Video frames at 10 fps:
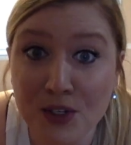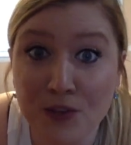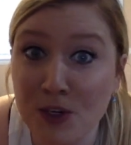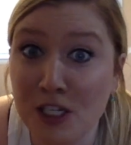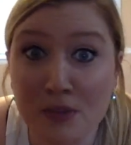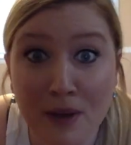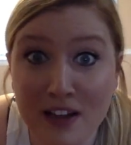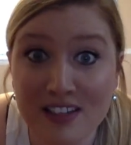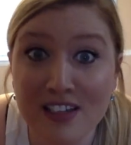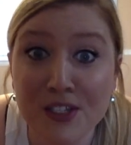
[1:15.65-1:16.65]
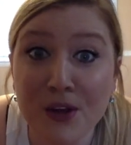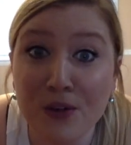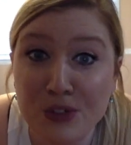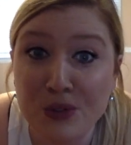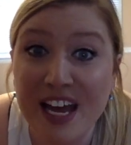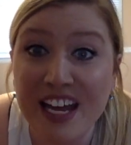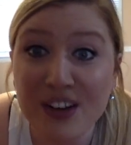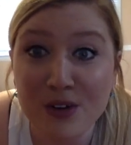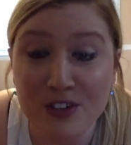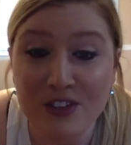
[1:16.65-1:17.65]
So if you need to pause this and go do that,
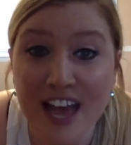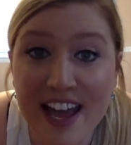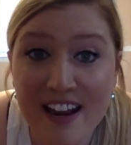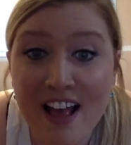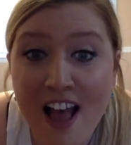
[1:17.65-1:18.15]
go do that.